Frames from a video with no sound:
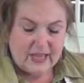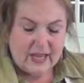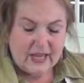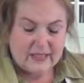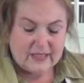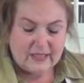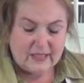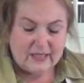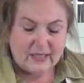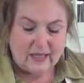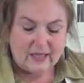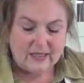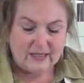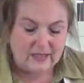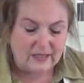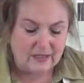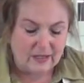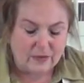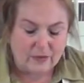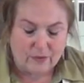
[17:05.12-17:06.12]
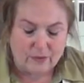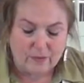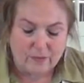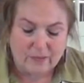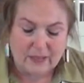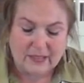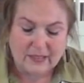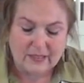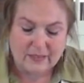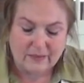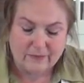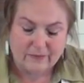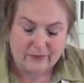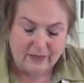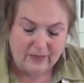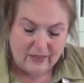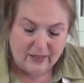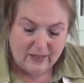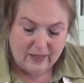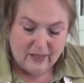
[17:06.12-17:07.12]
adds a nice another piece of
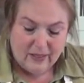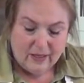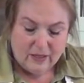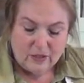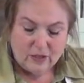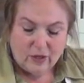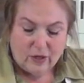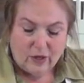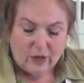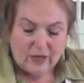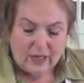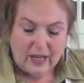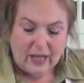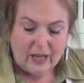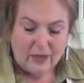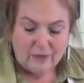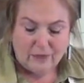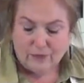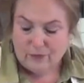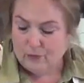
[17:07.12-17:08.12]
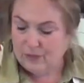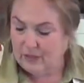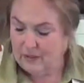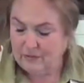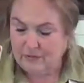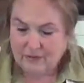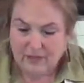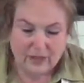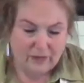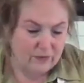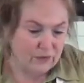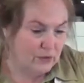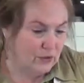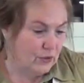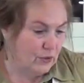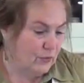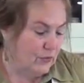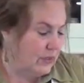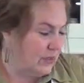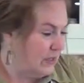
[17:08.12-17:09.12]
tart and fruity flavor
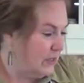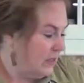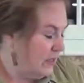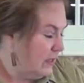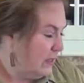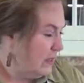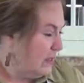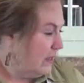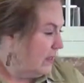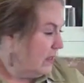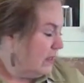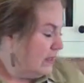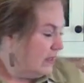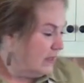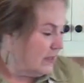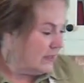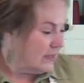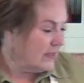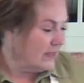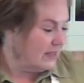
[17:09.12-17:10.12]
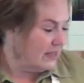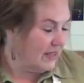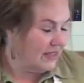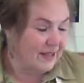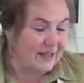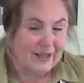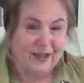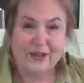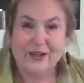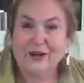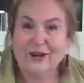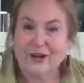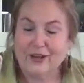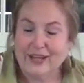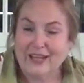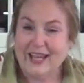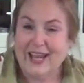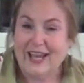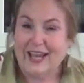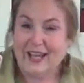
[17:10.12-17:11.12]
to it. Let's see, our
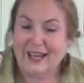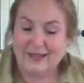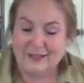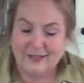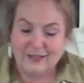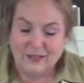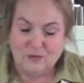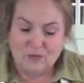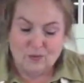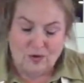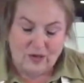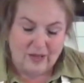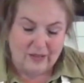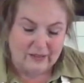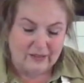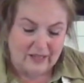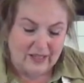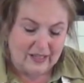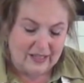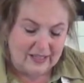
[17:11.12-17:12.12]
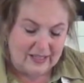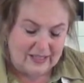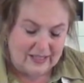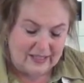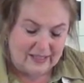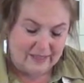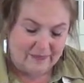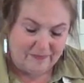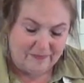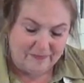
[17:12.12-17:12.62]
candied walnuts.